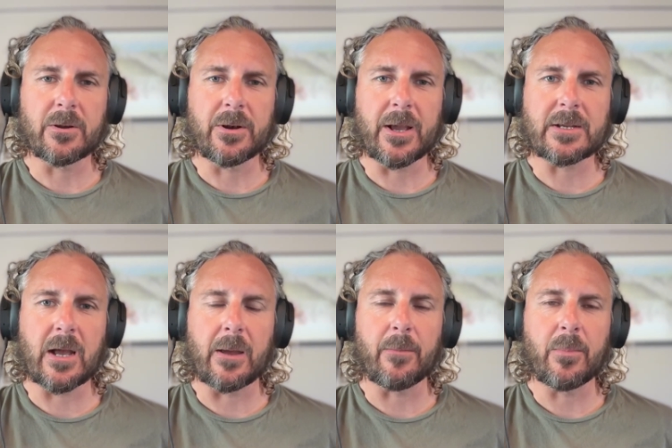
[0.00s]
next
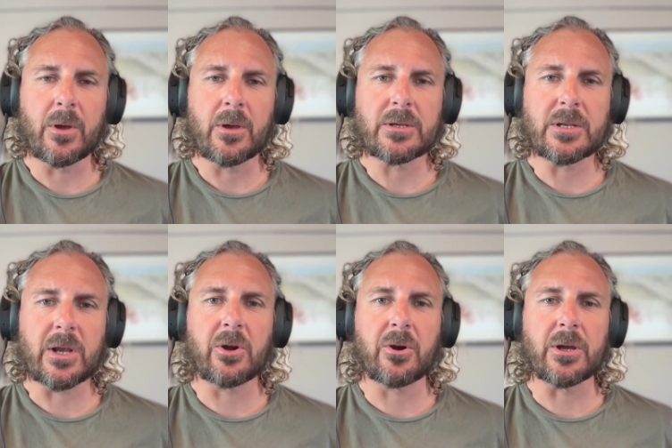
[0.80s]
time, stay
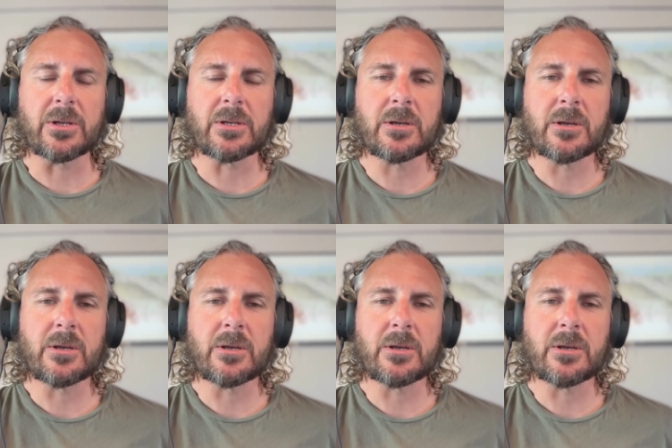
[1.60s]
curious,